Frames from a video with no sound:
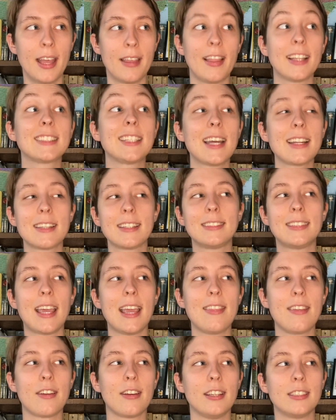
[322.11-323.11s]
That's not to
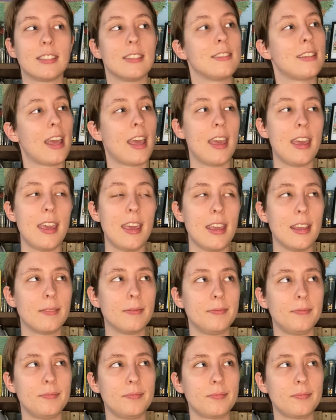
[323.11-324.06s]
say there isn't a